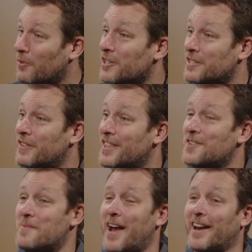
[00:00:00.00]
works. If you
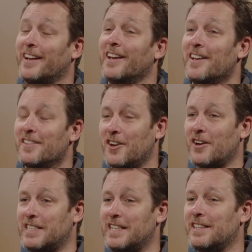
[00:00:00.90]
think about it, the
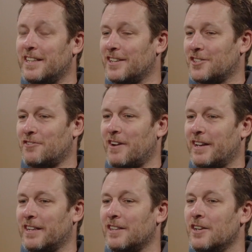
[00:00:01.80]
idea that in
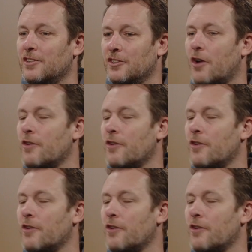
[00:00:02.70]
Australia you don't...